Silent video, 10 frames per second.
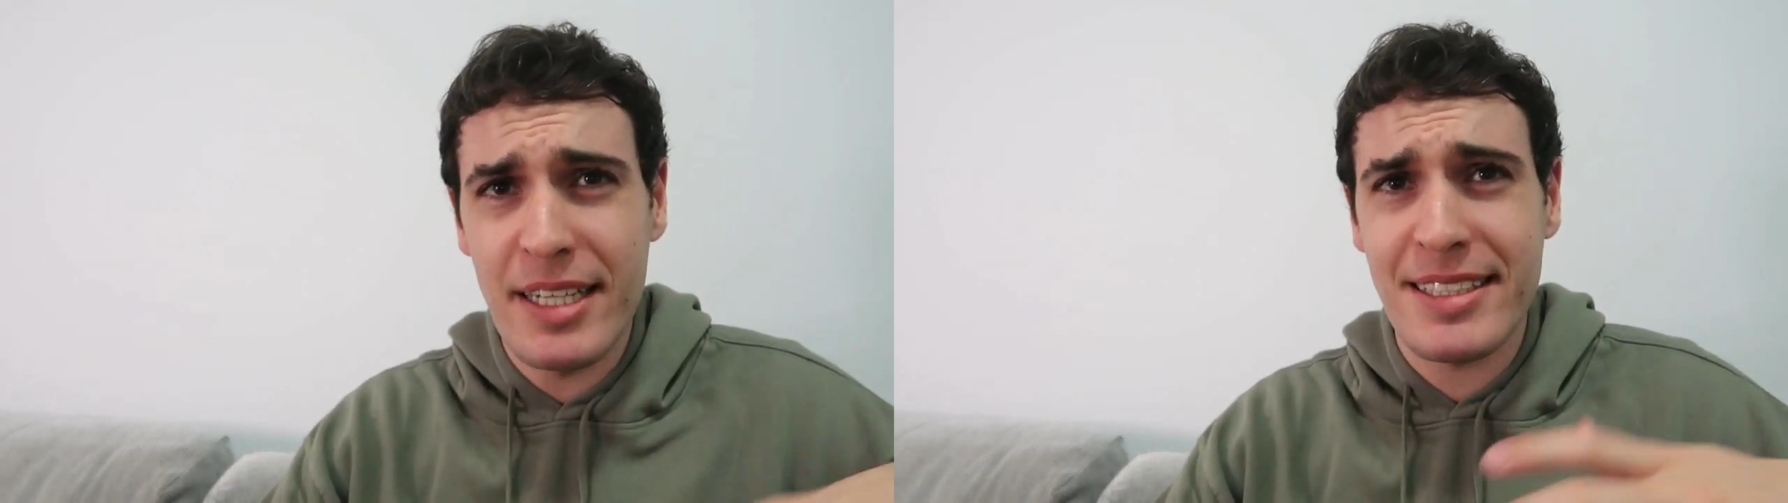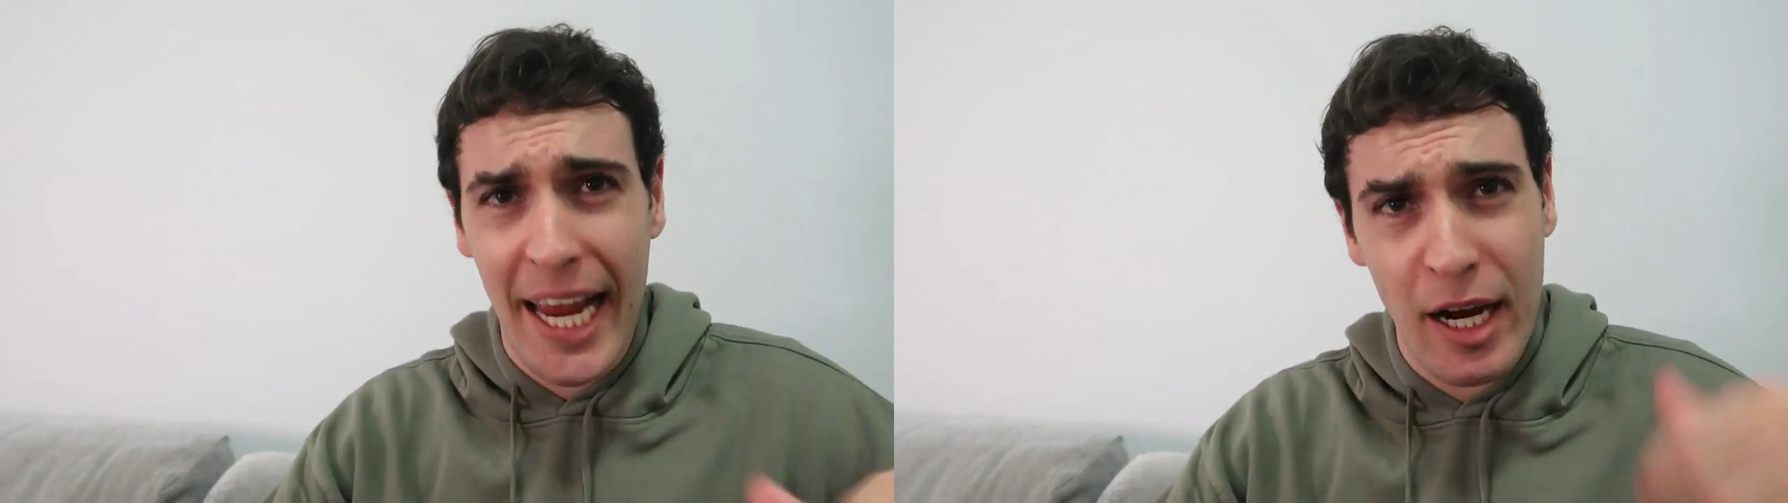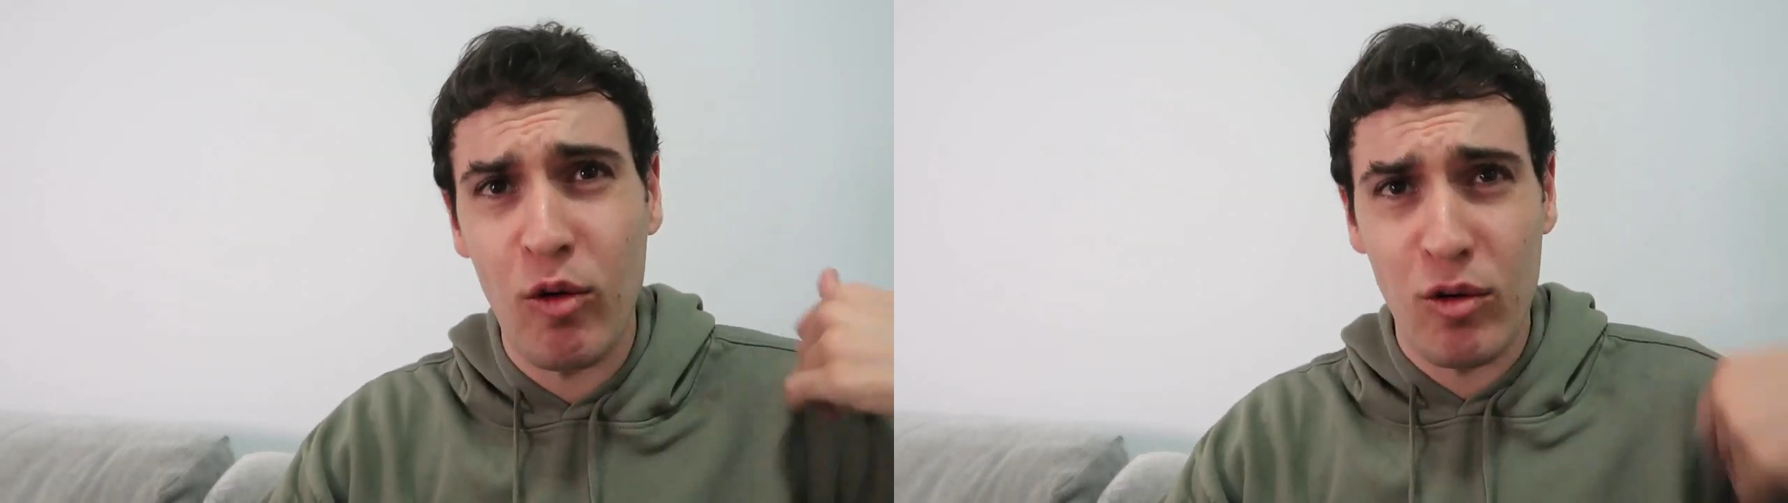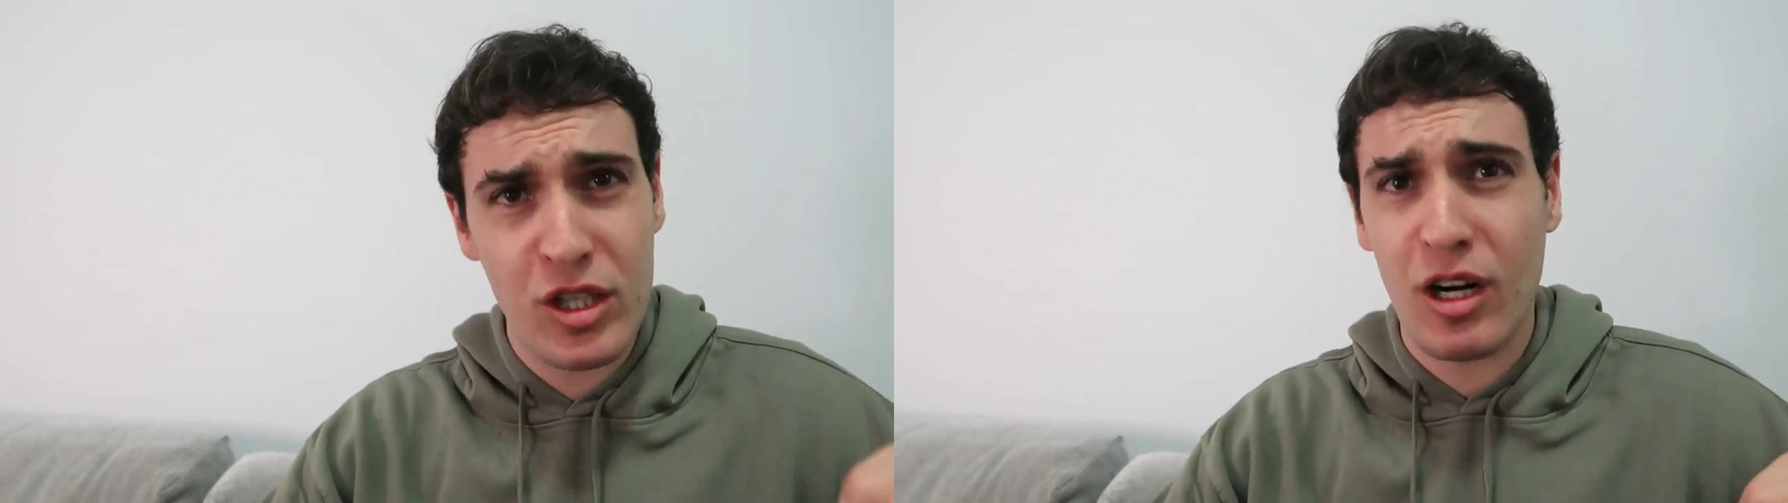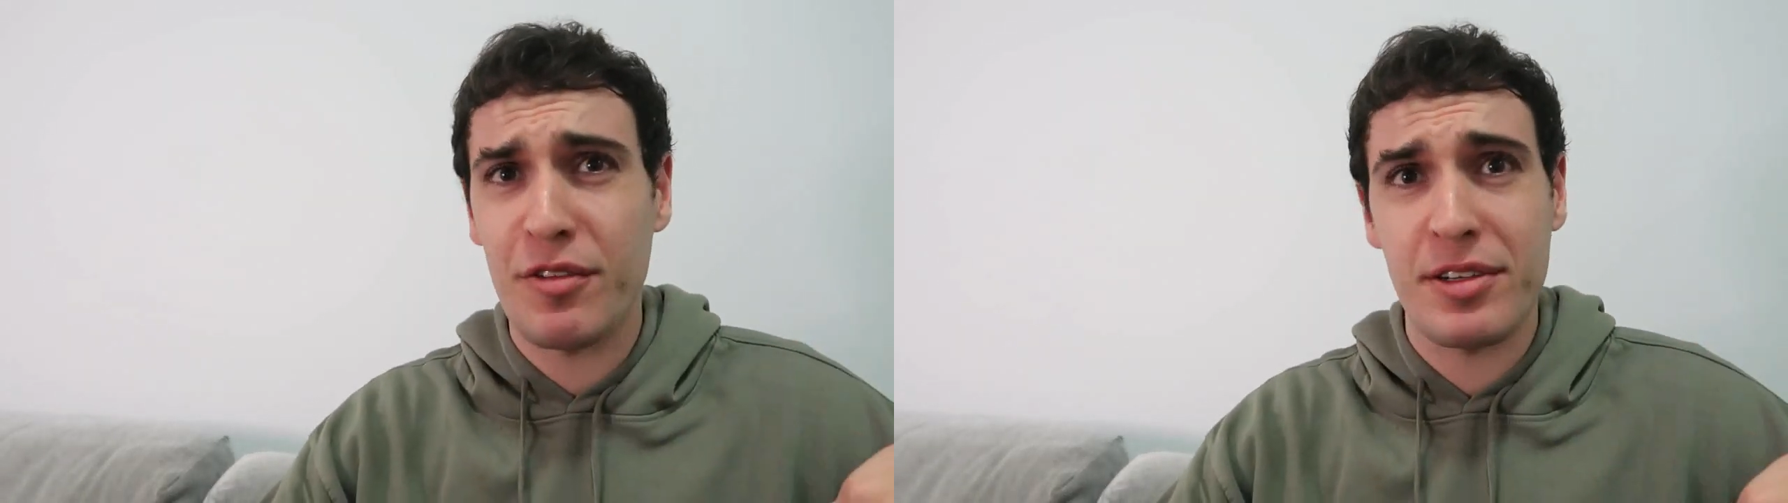and take all
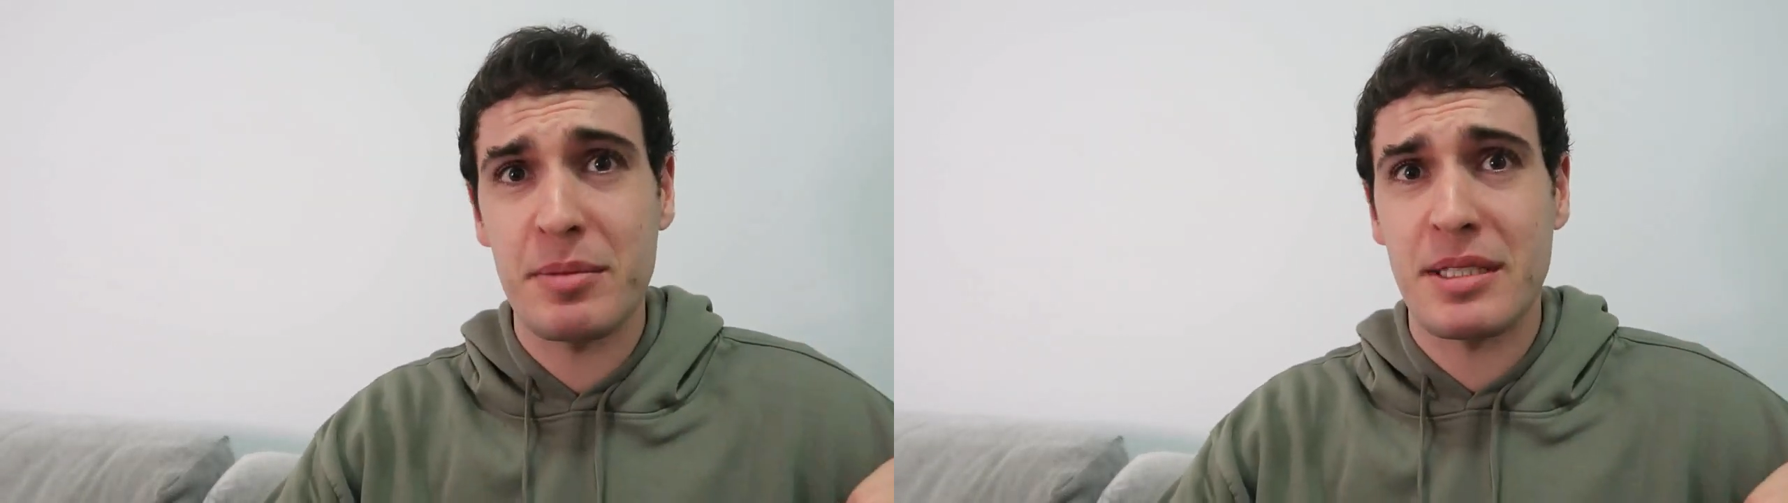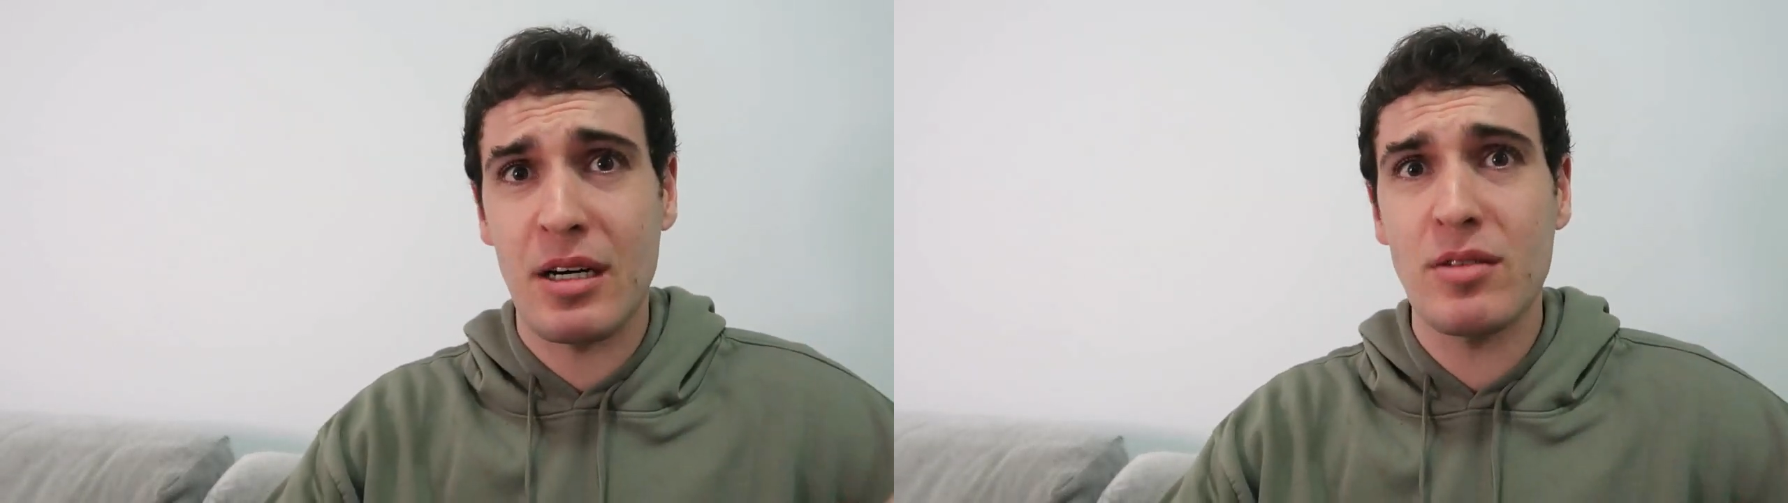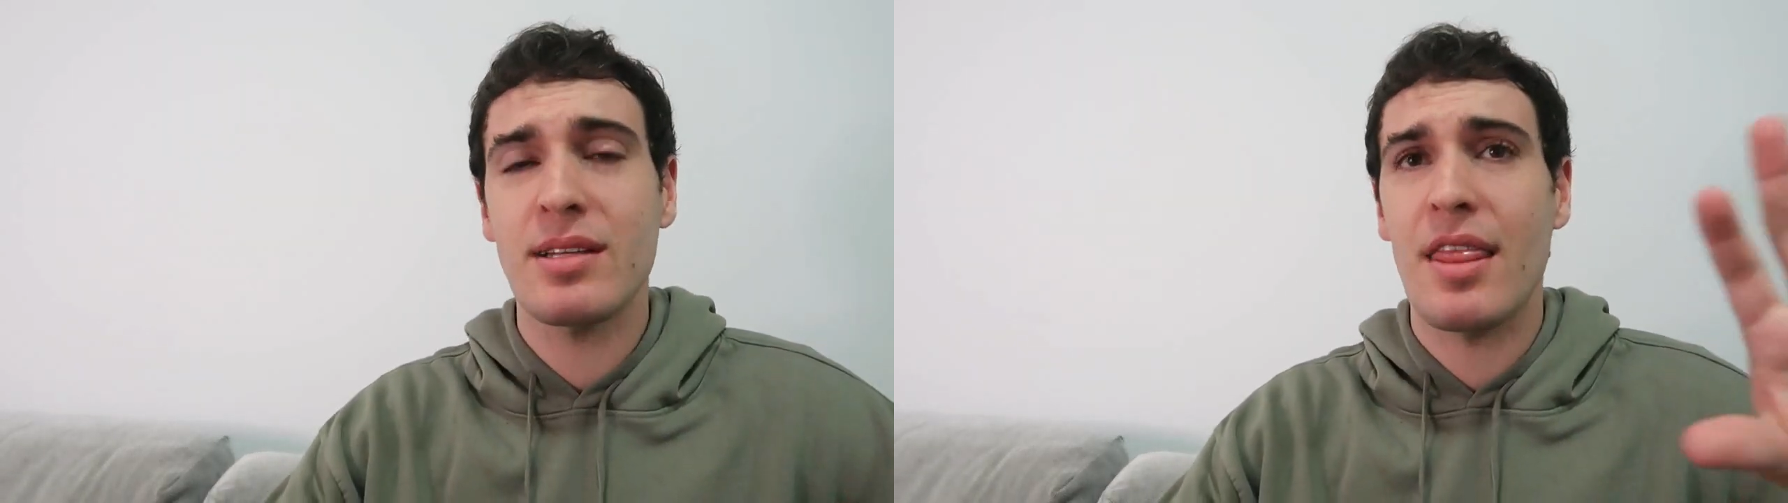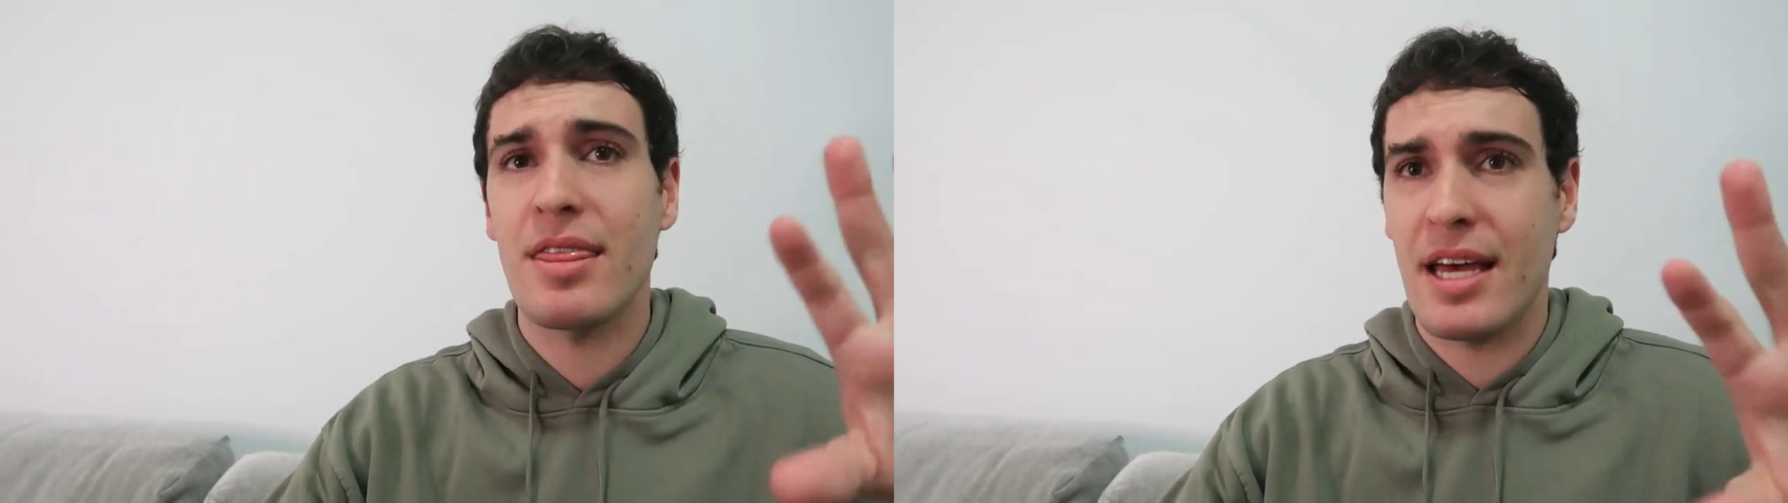the gold for themselves,